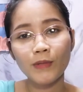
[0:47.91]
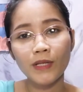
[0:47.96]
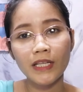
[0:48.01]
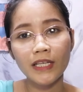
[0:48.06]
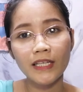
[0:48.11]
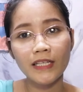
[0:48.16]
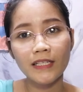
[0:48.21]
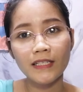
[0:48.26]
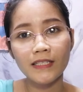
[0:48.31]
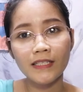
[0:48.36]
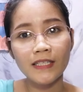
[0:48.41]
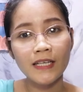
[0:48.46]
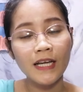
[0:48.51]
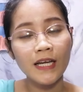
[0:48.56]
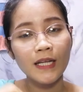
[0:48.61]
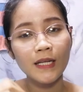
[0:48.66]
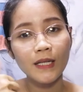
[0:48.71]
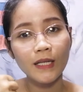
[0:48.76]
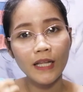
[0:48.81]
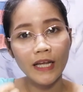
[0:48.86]
please
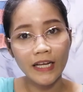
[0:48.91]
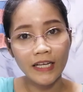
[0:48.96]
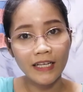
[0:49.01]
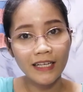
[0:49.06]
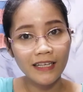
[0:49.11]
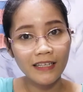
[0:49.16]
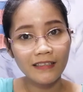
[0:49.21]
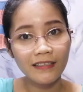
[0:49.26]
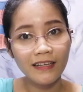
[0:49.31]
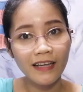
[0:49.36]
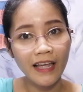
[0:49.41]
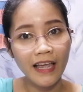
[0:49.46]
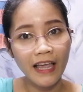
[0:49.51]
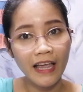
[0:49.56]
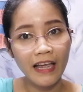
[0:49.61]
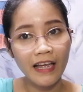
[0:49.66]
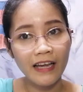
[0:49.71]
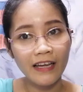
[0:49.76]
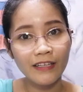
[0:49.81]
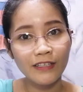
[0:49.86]
like
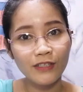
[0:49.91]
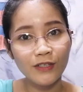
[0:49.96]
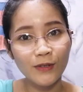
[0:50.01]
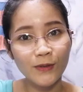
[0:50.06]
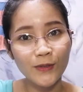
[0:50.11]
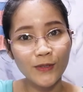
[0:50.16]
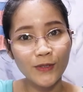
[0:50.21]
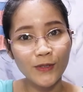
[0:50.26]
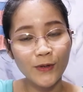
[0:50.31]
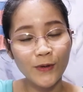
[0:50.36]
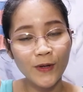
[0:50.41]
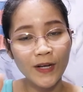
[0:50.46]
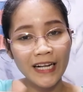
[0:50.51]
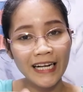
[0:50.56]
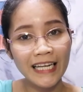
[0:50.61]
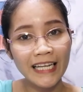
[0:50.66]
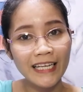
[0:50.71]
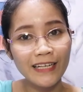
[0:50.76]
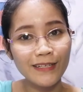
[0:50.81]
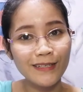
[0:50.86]
and also
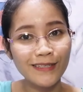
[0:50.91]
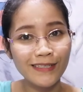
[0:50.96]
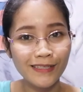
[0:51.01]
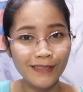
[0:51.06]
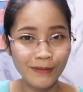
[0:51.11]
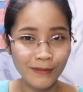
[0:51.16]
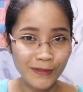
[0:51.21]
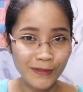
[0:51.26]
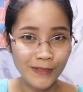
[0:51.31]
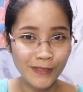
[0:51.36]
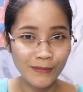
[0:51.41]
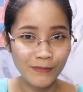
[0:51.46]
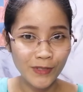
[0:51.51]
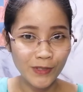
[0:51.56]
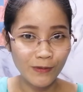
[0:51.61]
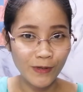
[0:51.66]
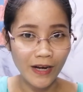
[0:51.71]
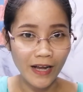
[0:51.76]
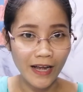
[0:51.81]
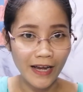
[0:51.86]
click
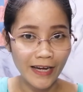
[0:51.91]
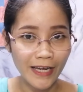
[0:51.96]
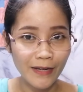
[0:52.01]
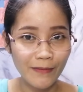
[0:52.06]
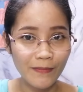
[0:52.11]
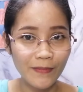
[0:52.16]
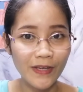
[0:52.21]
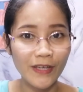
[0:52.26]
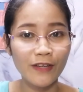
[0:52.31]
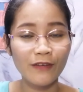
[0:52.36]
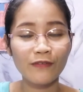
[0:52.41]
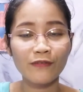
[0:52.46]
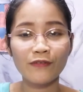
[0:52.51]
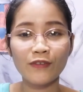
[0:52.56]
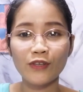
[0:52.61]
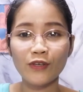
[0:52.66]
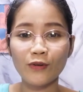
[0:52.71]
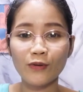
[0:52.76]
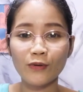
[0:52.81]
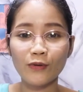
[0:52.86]
subscribe if
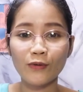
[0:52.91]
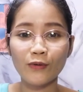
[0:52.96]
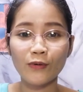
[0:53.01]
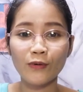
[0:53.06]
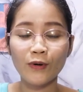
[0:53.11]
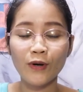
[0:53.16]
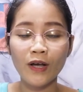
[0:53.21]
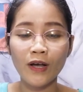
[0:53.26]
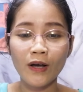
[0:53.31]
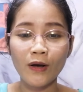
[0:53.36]
you